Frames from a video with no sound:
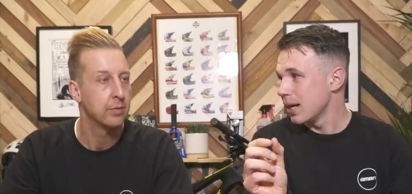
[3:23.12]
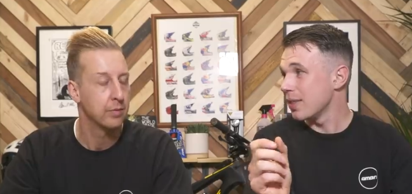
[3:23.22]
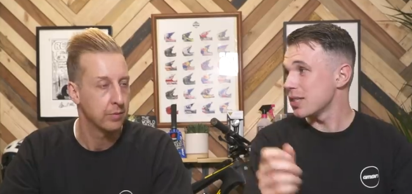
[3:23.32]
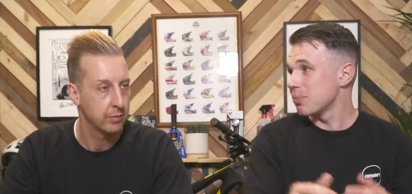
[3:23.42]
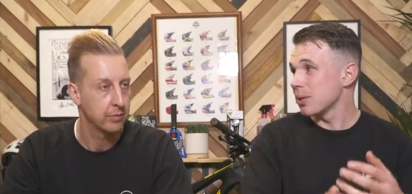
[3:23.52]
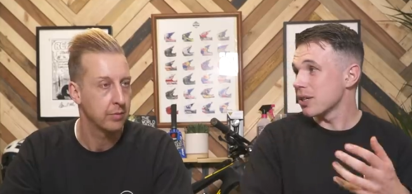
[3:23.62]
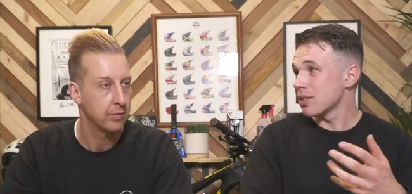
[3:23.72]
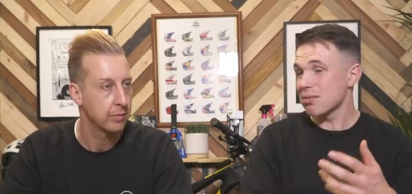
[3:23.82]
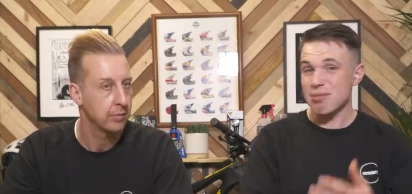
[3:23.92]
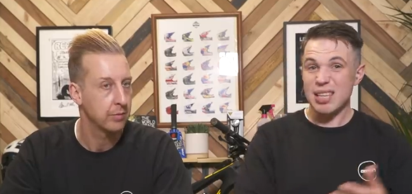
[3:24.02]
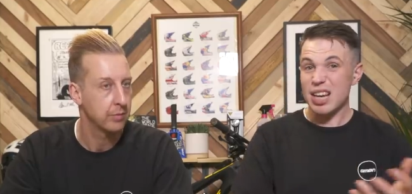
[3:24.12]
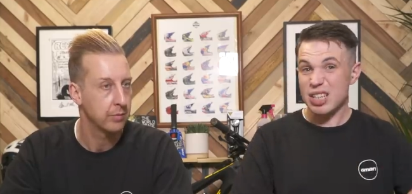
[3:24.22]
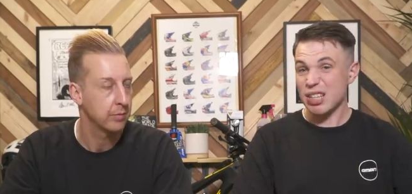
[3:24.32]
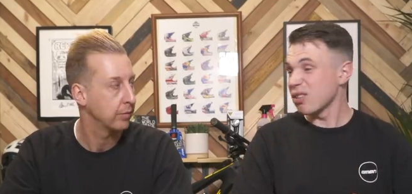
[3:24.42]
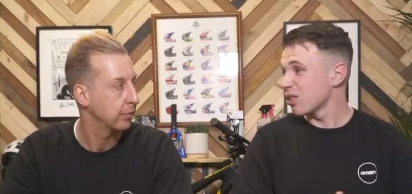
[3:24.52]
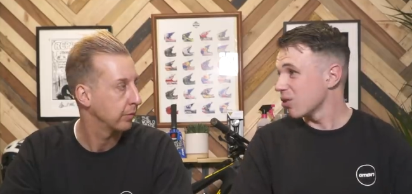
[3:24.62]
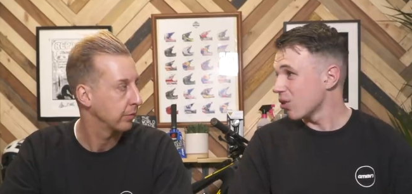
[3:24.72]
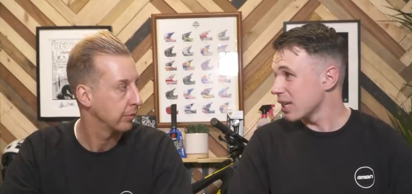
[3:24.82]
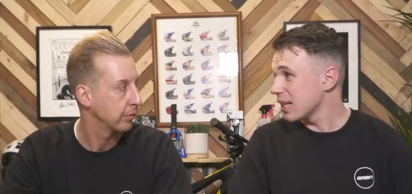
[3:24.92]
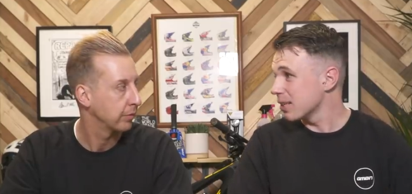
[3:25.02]
Speaker 1: And this is because it's actually
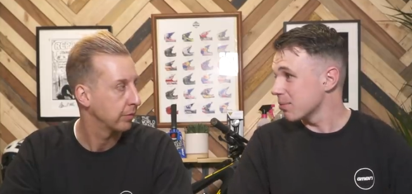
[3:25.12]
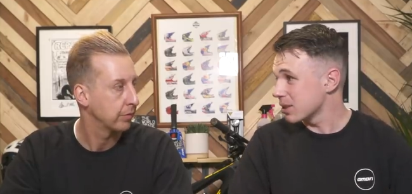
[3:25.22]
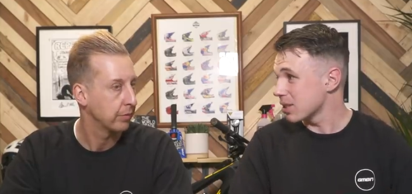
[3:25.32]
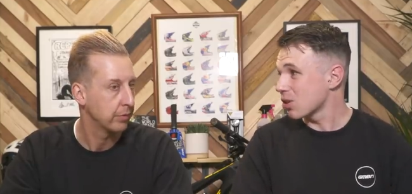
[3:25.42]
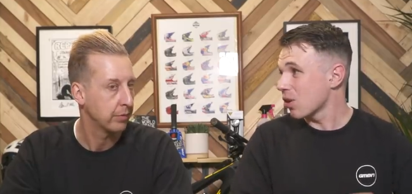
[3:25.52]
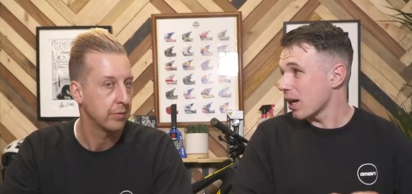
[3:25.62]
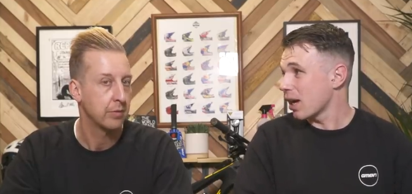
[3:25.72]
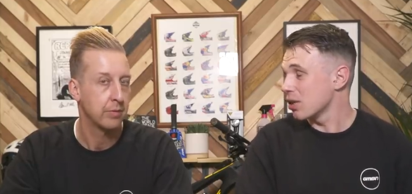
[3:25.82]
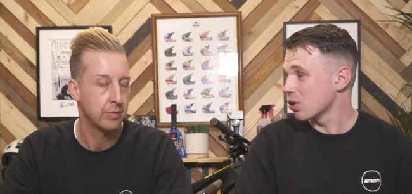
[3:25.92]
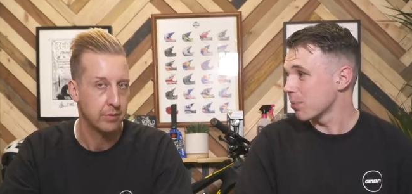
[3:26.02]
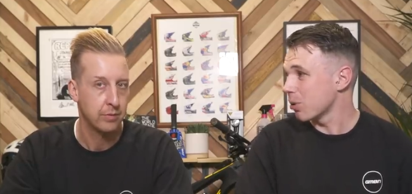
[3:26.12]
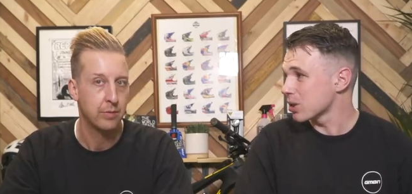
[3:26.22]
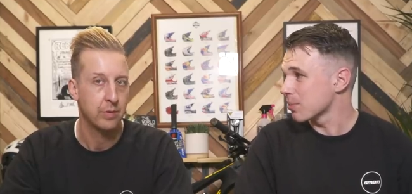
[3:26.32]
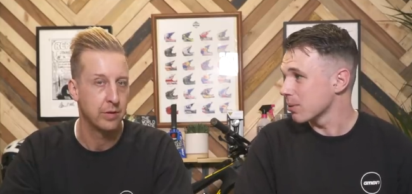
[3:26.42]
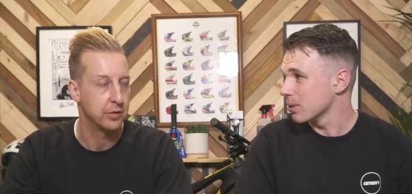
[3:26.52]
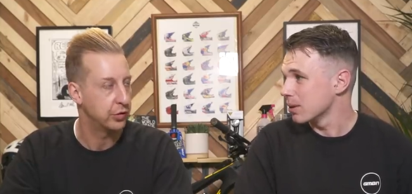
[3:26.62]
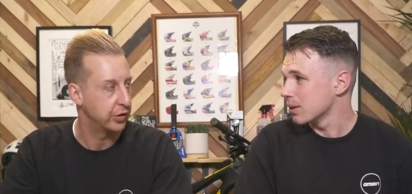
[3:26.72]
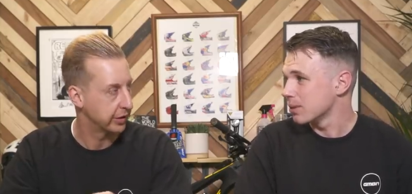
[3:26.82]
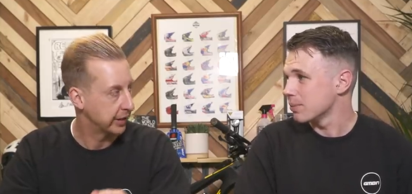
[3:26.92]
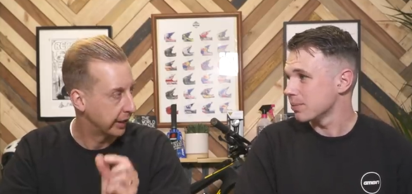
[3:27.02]
not needed because it's got that hydraulic bottom out. It's
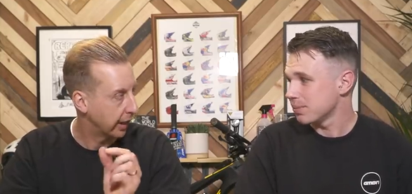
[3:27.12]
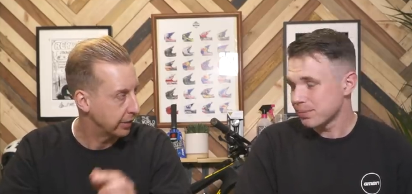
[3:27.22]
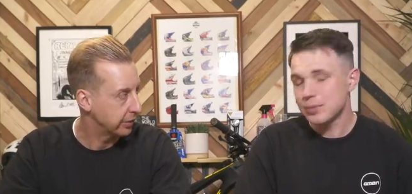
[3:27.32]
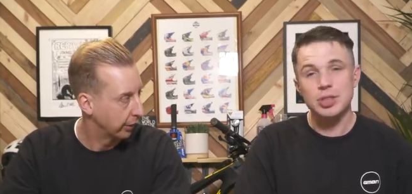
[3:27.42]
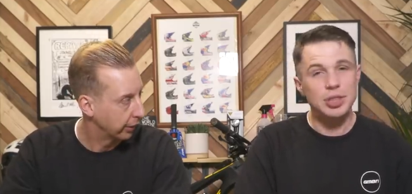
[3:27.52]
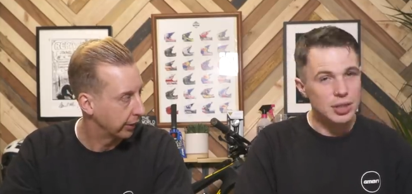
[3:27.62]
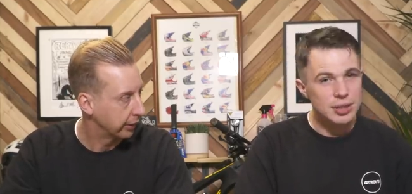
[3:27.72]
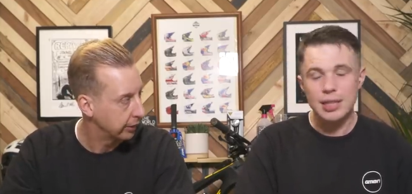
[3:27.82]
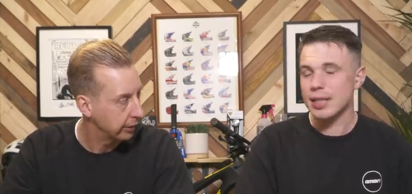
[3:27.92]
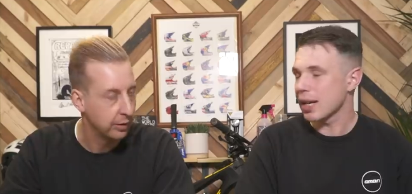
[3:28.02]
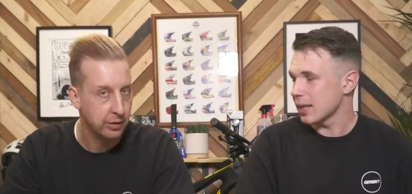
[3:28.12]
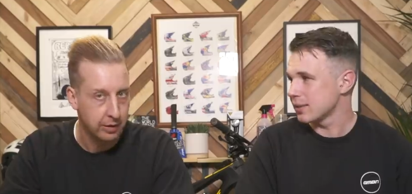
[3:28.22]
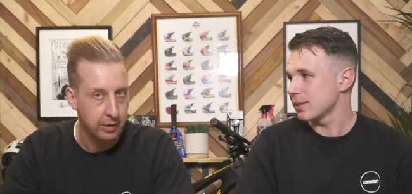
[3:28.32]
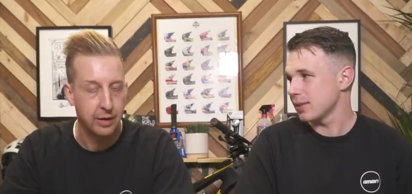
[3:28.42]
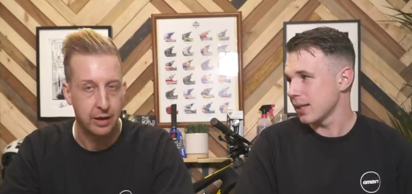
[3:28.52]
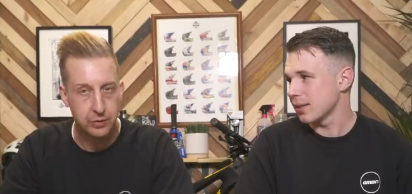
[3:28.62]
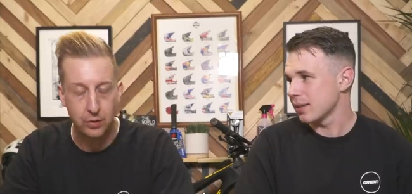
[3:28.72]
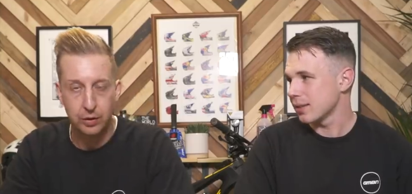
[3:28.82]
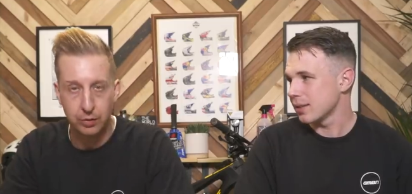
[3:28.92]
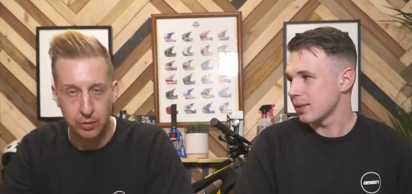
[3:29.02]
just in case kind just of Just in case, yeah. That's
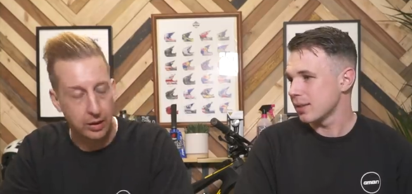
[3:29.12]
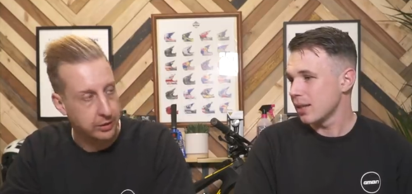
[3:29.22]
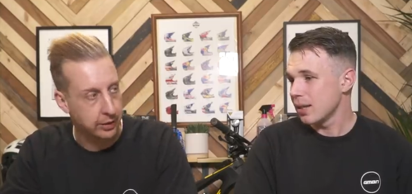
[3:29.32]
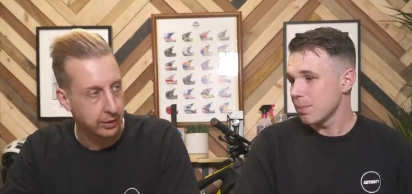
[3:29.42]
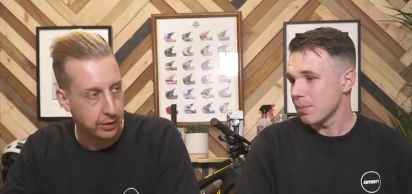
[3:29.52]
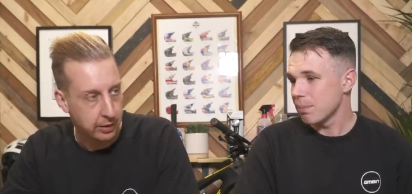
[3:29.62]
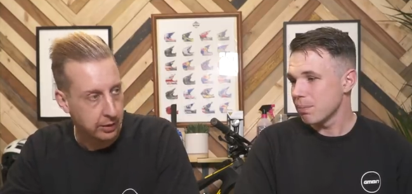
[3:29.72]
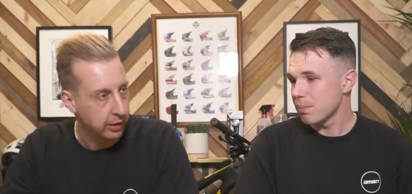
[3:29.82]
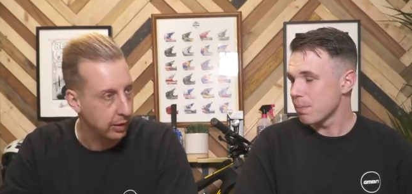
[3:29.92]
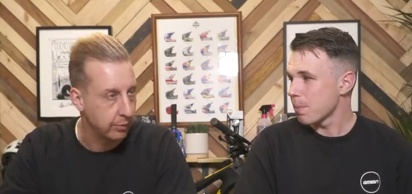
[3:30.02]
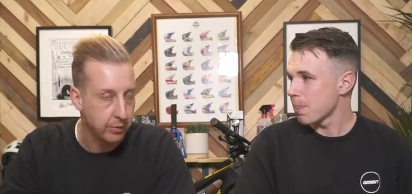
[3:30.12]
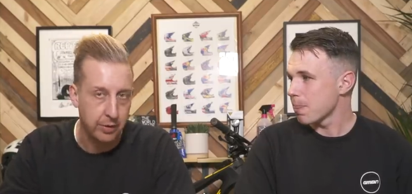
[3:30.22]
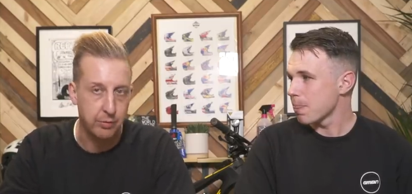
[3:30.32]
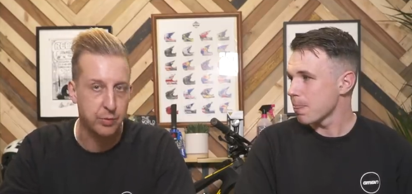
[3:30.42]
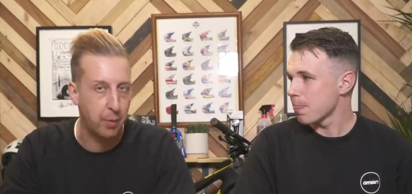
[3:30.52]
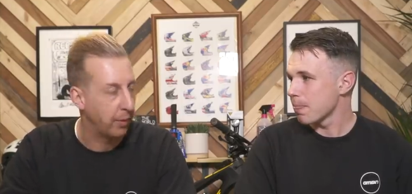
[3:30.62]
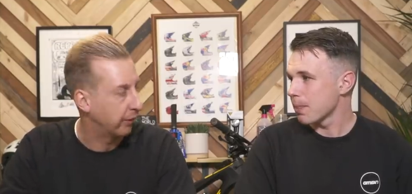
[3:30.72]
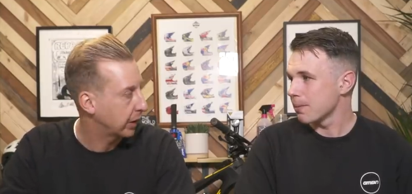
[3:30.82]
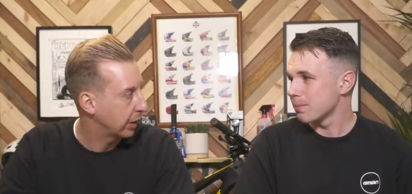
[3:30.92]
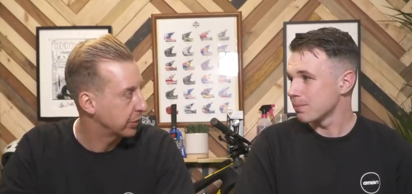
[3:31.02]
Speaker 2: quite cool, actually. Um, I think we should probably
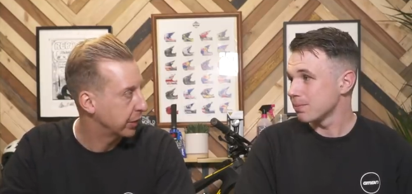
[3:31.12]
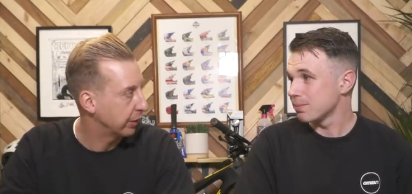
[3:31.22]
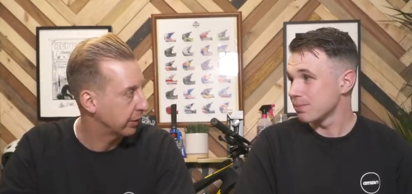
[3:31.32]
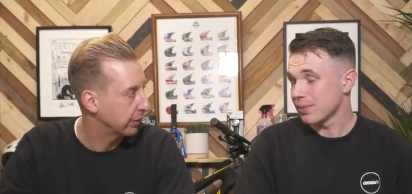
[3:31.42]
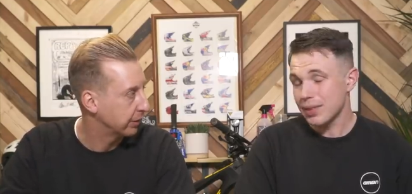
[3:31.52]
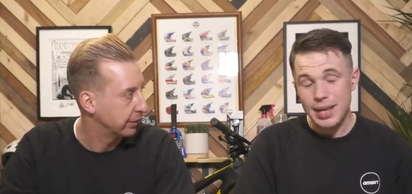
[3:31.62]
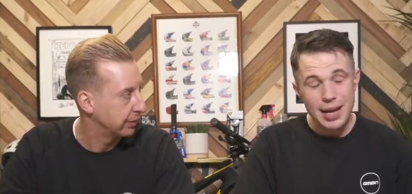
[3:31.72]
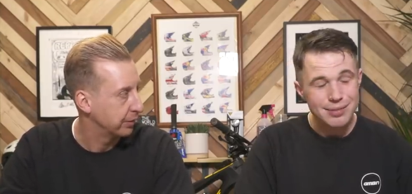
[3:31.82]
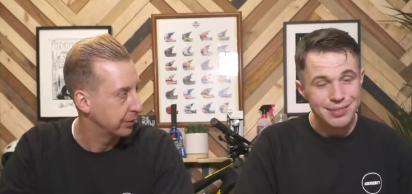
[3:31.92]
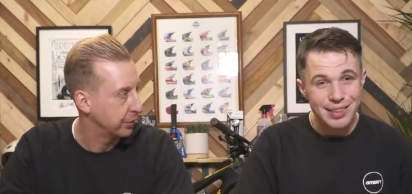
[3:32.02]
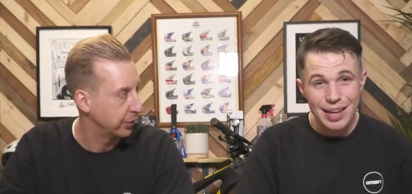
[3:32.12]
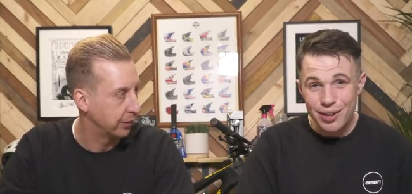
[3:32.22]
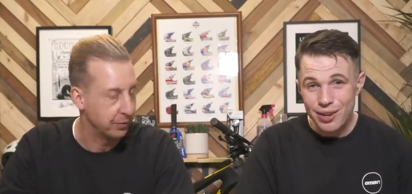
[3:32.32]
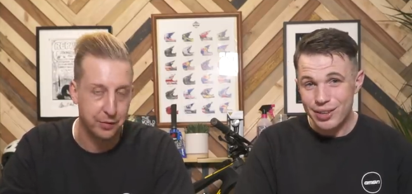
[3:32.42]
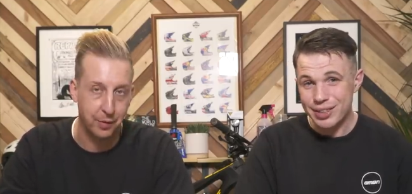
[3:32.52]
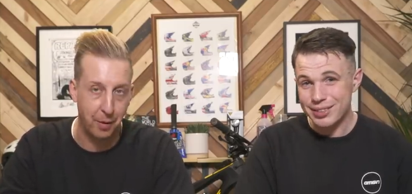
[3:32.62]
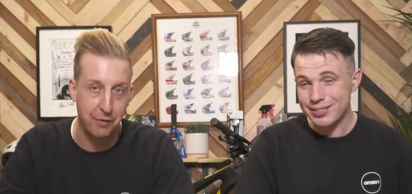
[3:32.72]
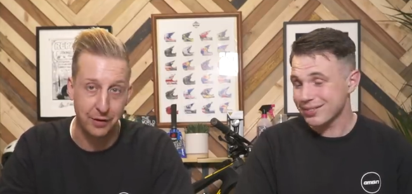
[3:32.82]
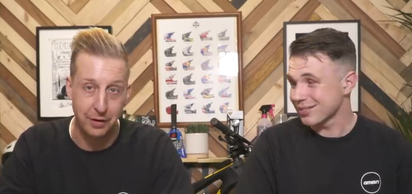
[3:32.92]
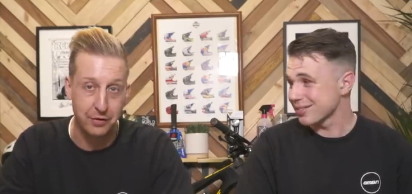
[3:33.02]
have a closer look. Yeah, they to, look to both of